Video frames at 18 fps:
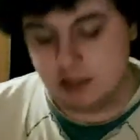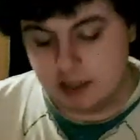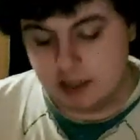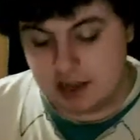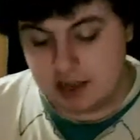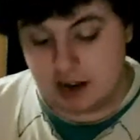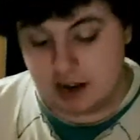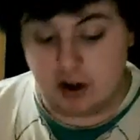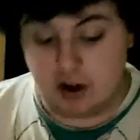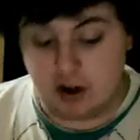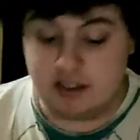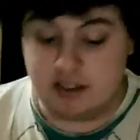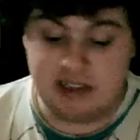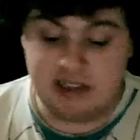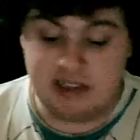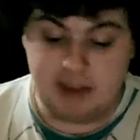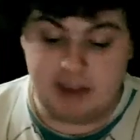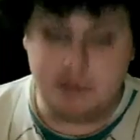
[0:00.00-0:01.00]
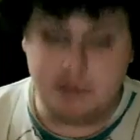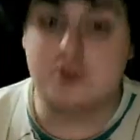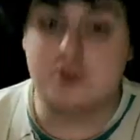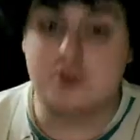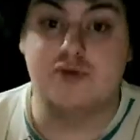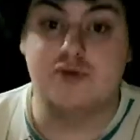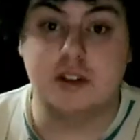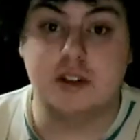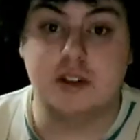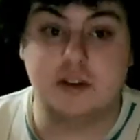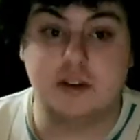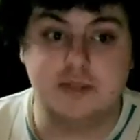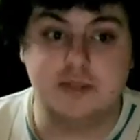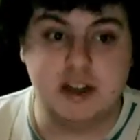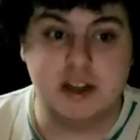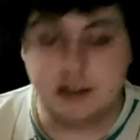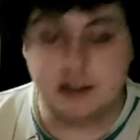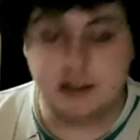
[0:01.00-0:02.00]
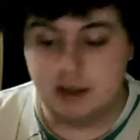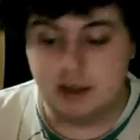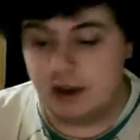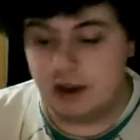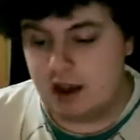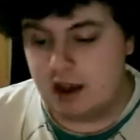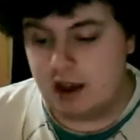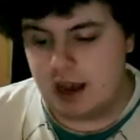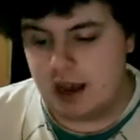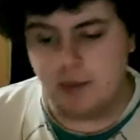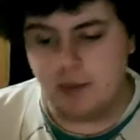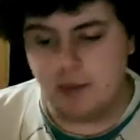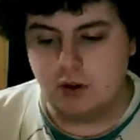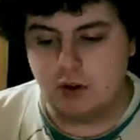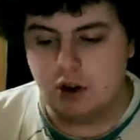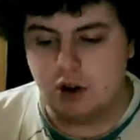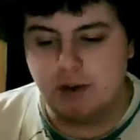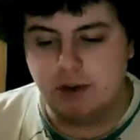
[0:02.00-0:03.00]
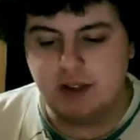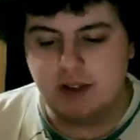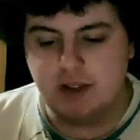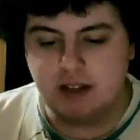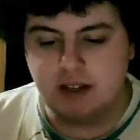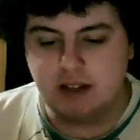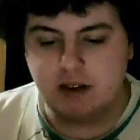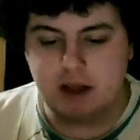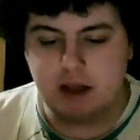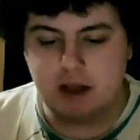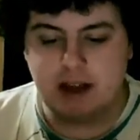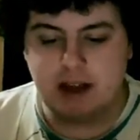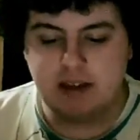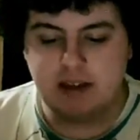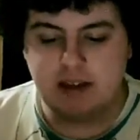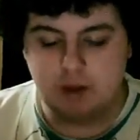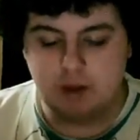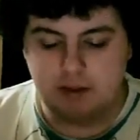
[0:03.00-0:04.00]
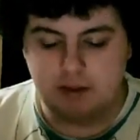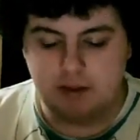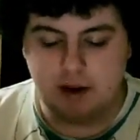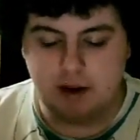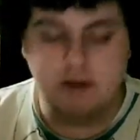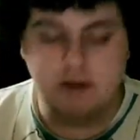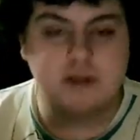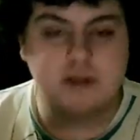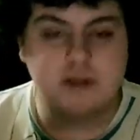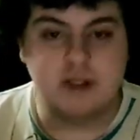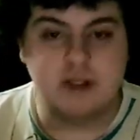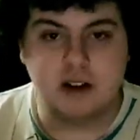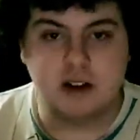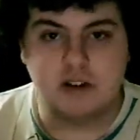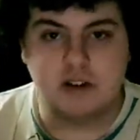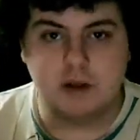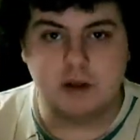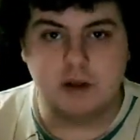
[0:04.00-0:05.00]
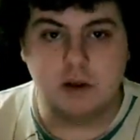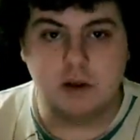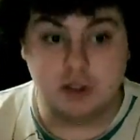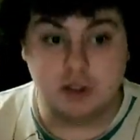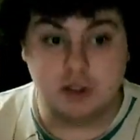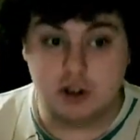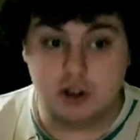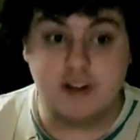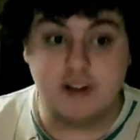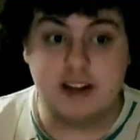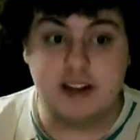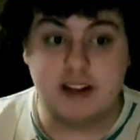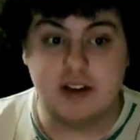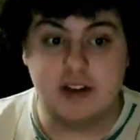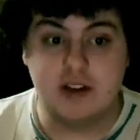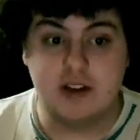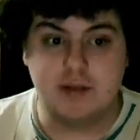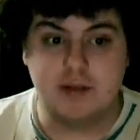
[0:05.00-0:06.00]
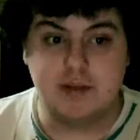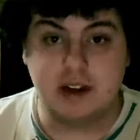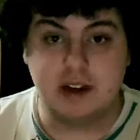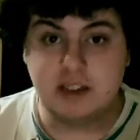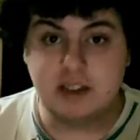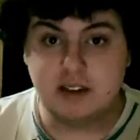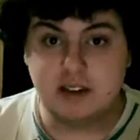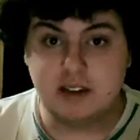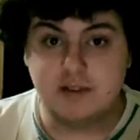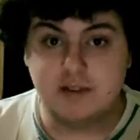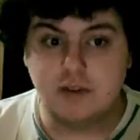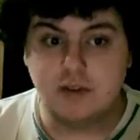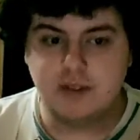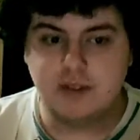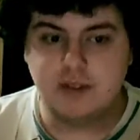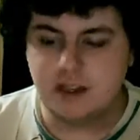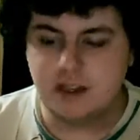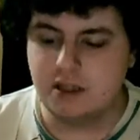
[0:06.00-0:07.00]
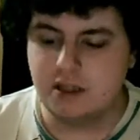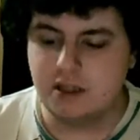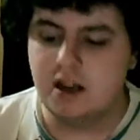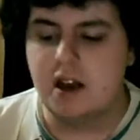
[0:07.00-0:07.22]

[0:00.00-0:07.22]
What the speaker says: I got this at Debenhams, so a really good price. Well, it normally retails at £31 for the 100ml, which is already a great price. That's the full price.